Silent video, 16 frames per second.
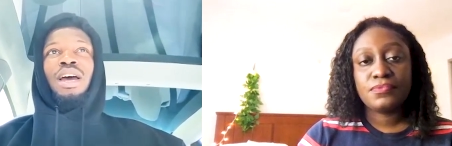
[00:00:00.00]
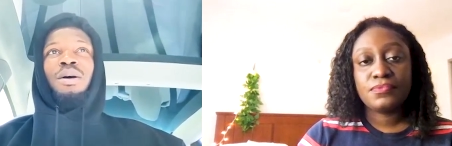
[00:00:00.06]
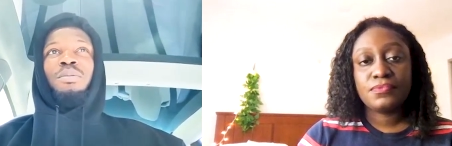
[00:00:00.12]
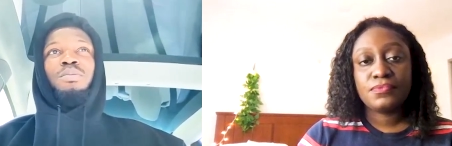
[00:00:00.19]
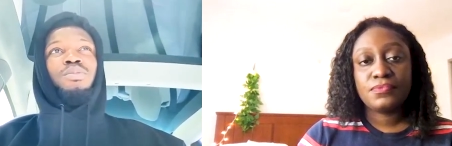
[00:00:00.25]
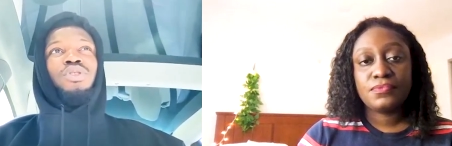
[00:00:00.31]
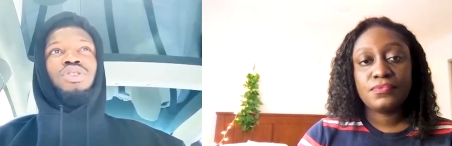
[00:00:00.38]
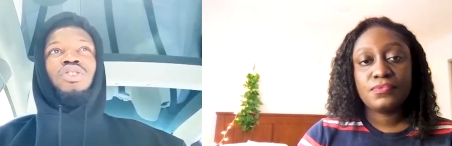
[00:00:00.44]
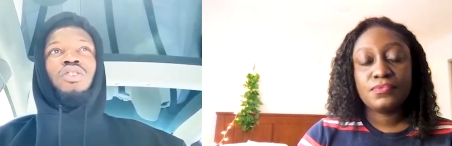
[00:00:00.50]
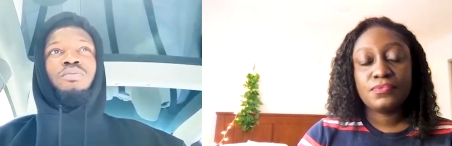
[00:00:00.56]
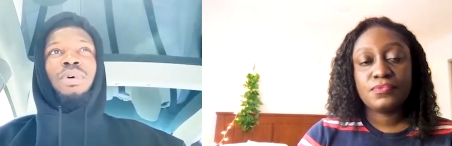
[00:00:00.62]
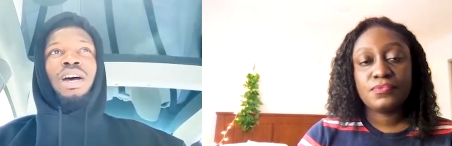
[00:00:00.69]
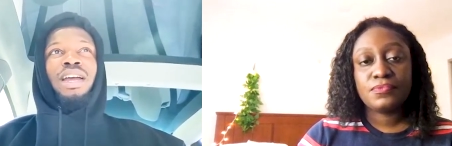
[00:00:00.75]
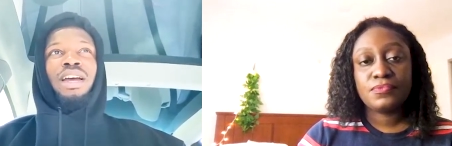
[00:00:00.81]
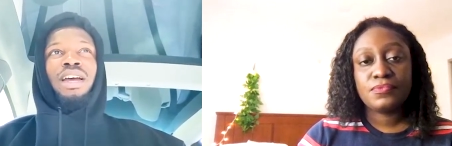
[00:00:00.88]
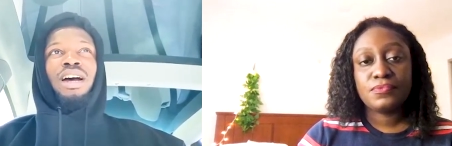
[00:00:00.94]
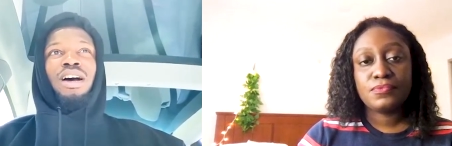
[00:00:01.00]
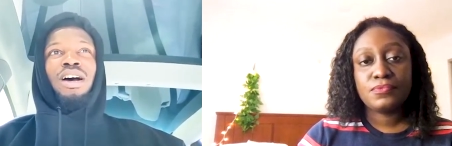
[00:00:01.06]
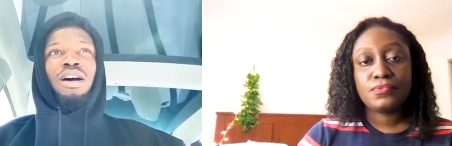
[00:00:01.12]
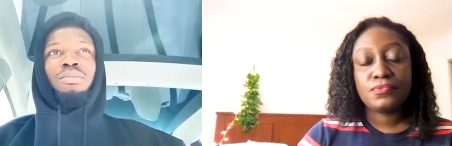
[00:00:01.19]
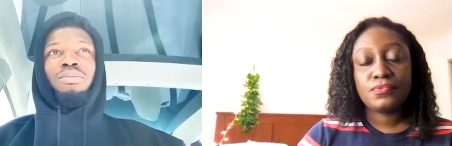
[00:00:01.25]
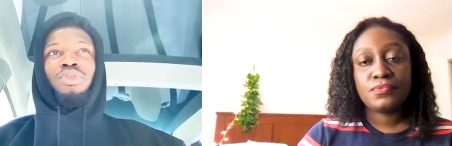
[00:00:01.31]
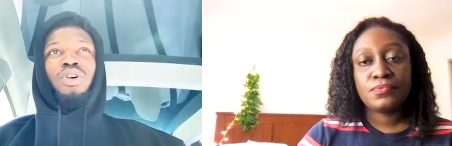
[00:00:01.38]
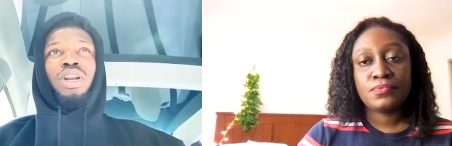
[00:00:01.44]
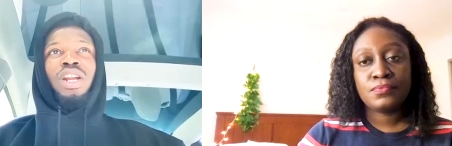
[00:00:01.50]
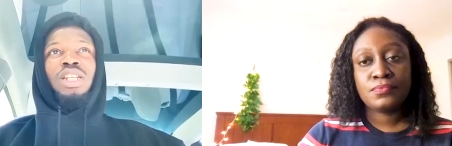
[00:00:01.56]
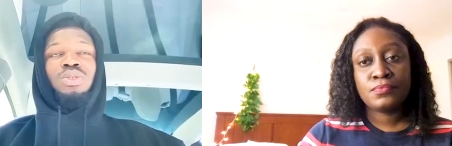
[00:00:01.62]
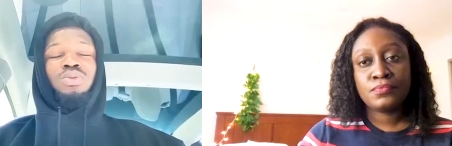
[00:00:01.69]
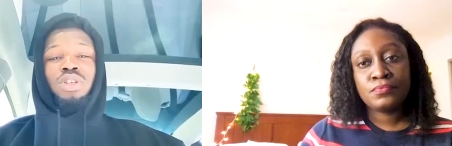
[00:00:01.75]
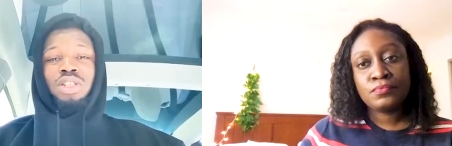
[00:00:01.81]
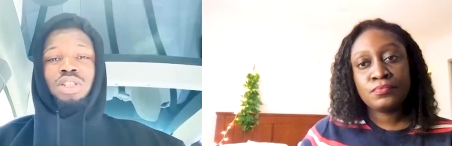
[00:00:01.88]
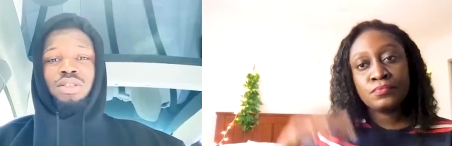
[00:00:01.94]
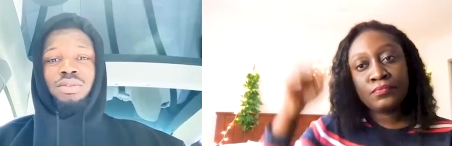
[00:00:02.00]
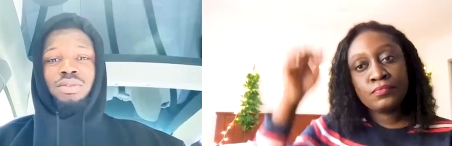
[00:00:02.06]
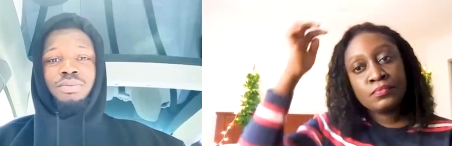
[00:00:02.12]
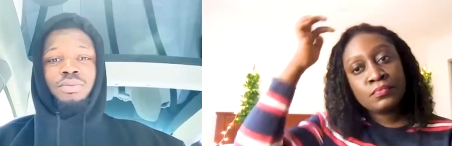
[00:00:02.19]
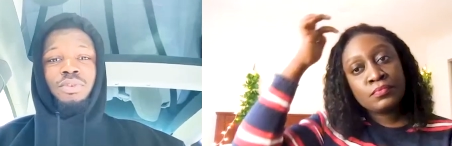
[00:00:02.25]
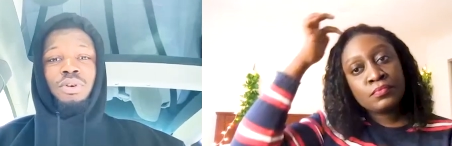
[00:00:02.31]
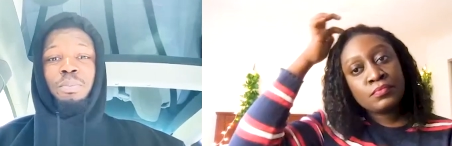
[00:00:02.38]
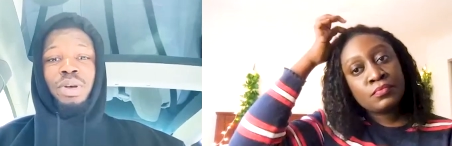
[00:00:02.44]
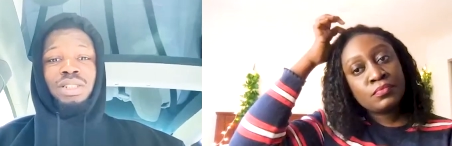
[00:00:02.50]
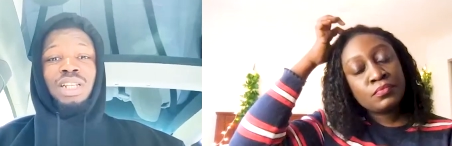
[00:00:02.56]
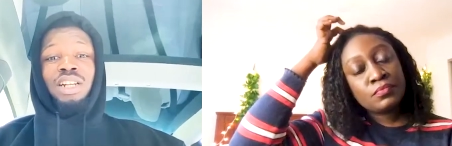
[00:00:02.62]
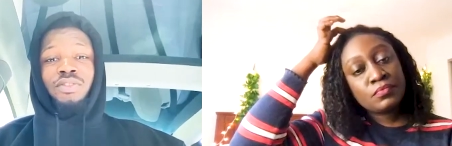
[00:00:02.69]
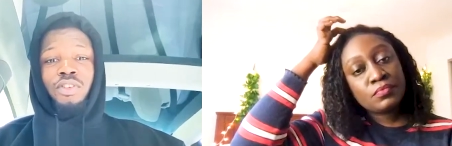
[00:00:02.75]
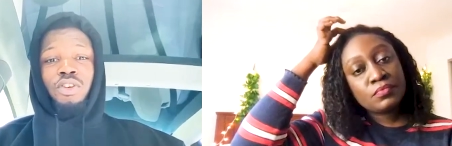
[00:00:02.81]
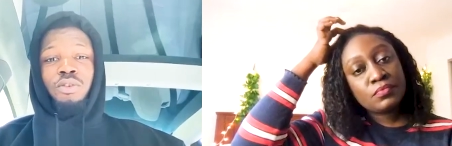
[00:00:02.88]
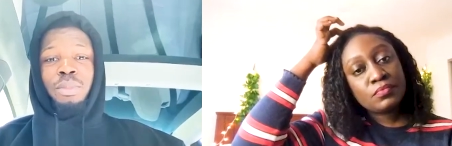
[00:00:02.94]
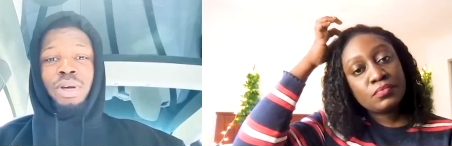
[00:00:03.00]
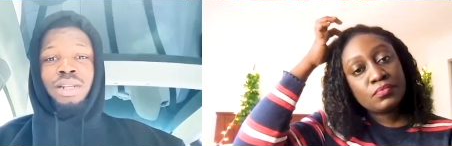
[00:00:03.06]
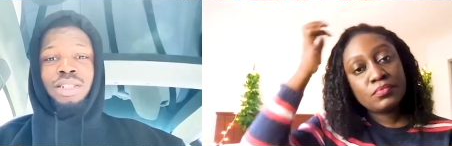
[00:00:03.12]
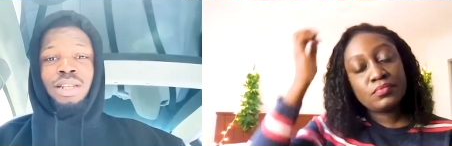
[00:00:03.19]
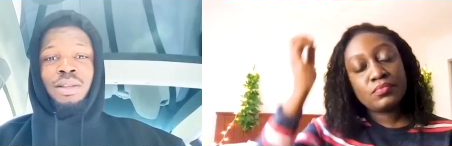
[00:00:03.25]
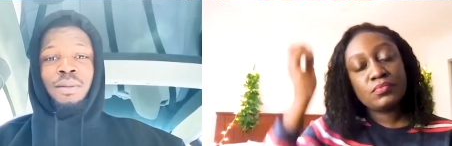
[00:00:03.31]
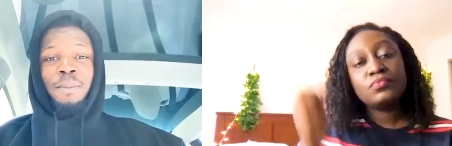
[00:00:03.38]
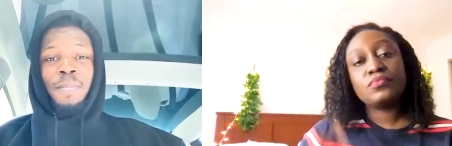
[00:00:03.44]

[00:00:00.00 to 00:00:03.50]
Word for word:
Speaker 1: most of my um, knowledge was from personal development.